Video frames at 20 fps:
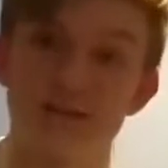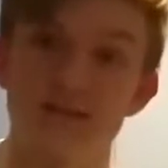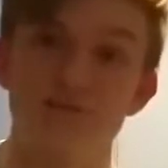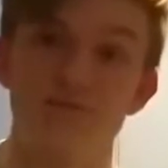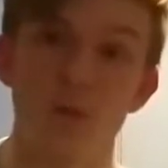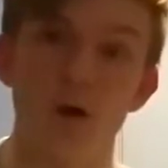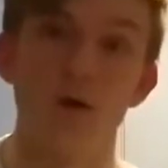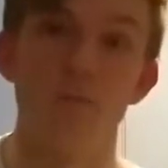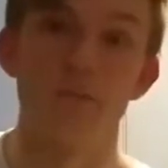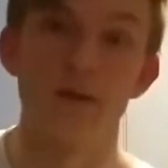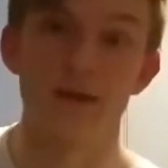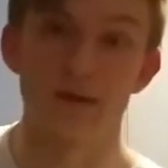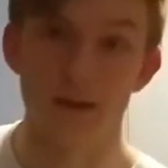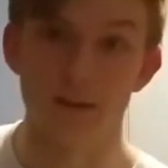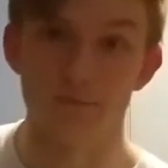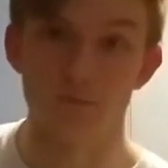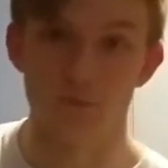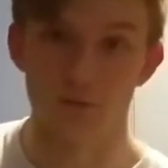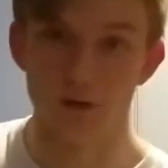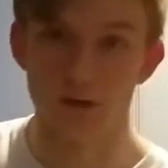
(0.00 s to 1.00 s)
This ball made
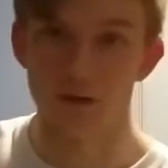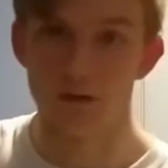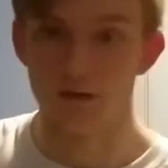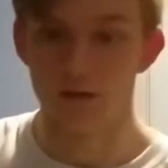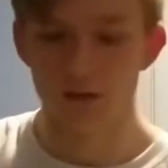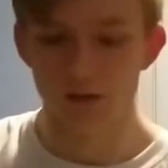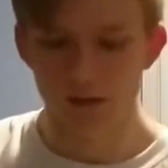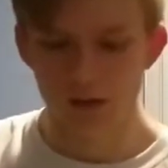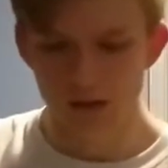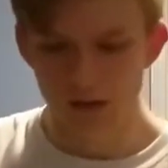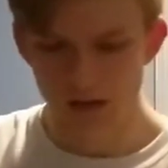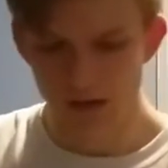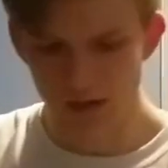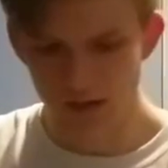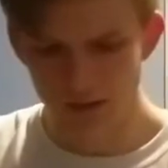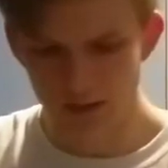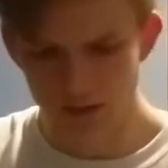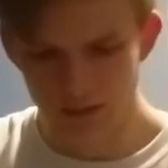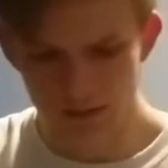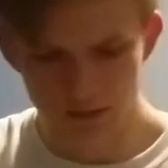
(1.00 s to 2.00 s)
up for it.
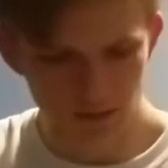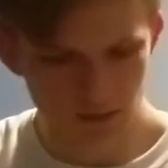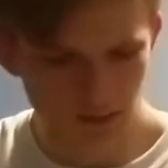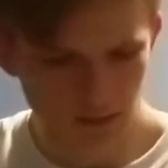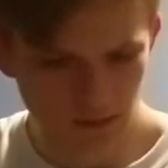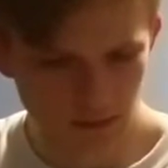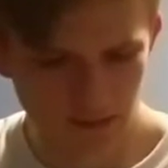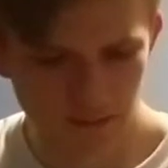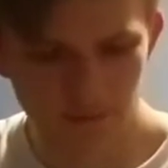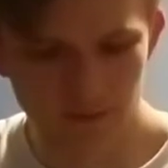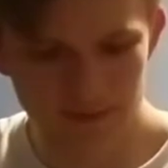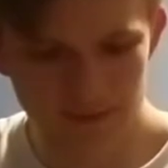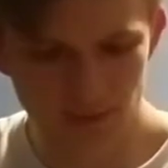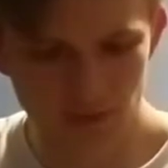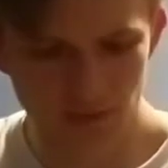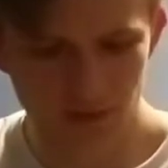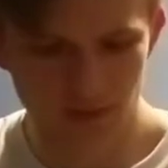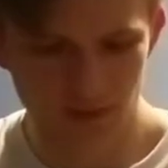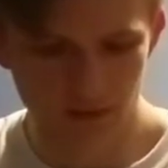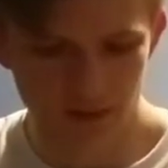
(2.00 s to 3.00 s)
And I know that's
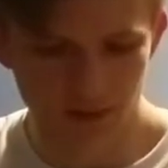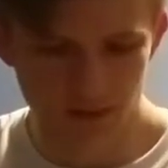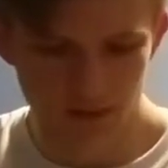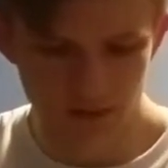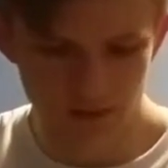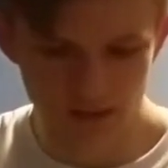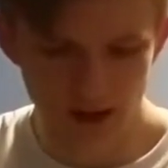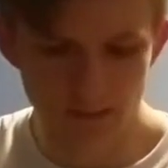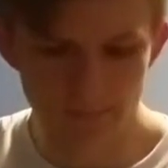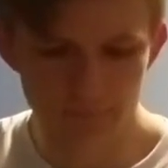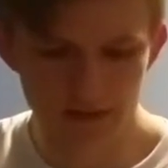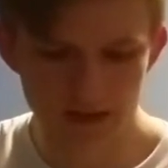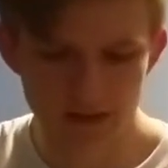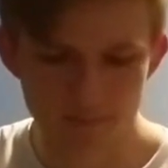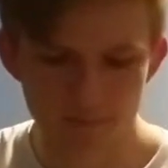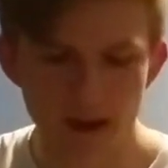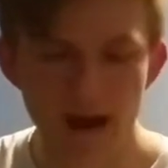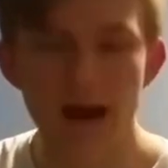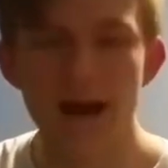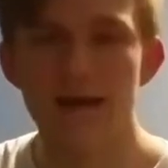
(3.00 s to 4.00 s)
probably a company
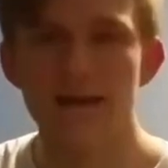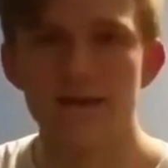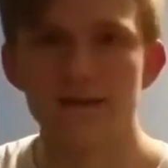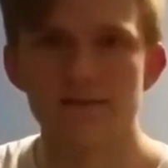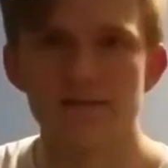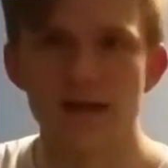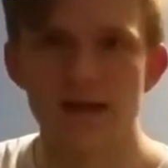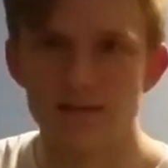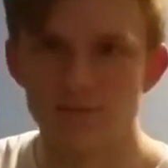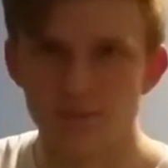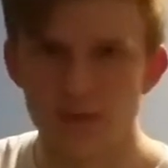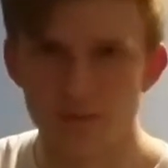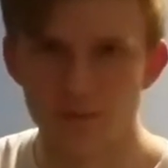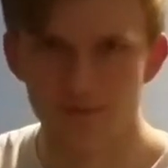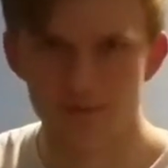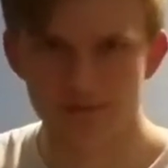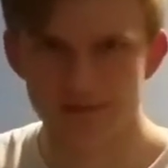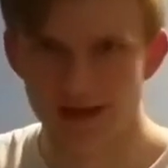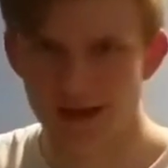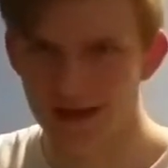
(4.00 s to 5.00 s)
bias, as
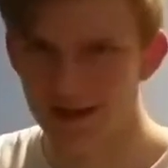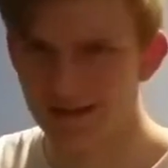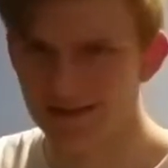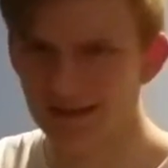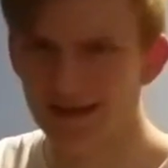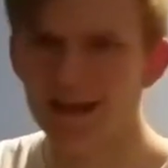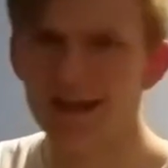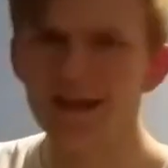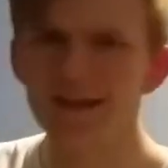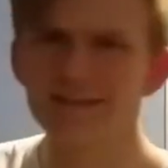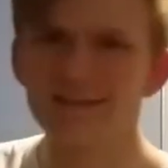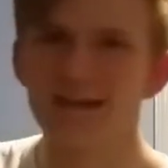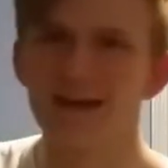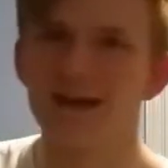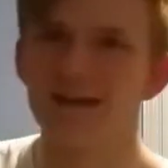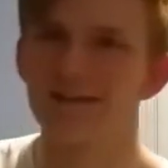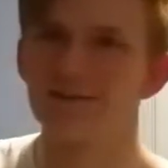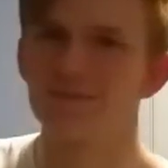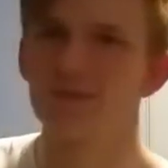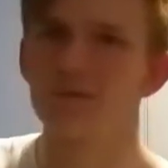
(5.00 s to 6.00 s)
people say, because I hate
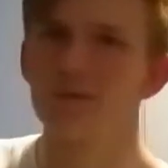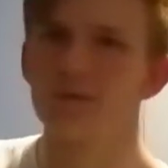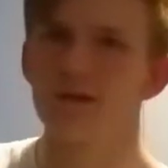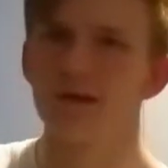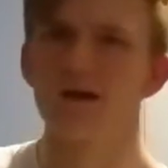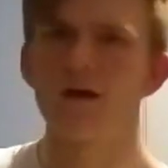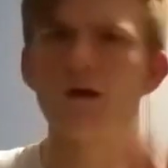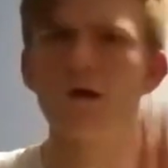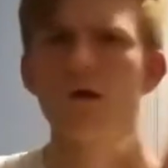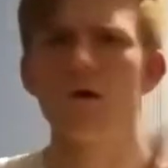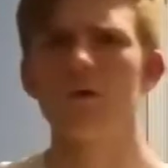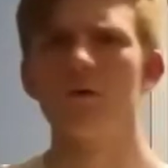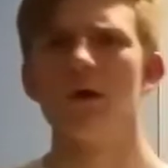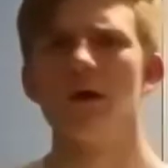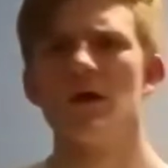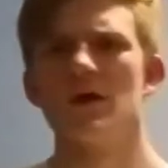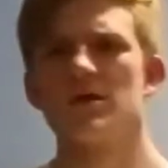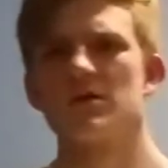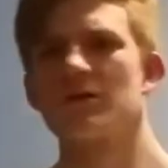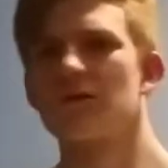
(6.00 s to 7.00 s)
that, because people are like, oh,
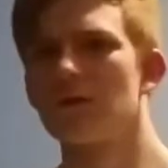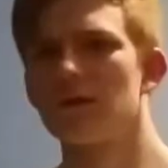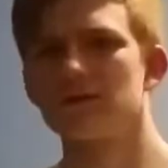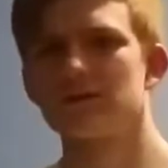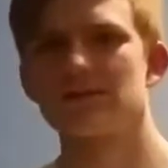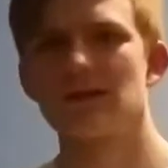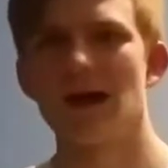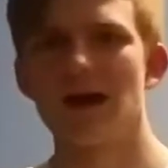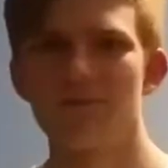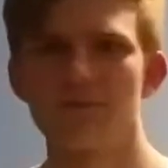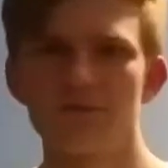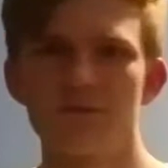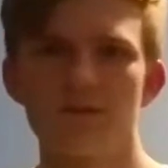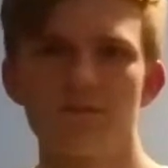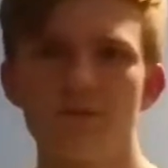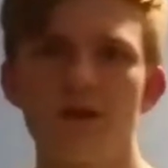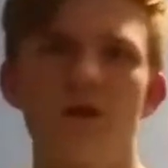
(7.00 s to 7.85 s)
you're on staff with them,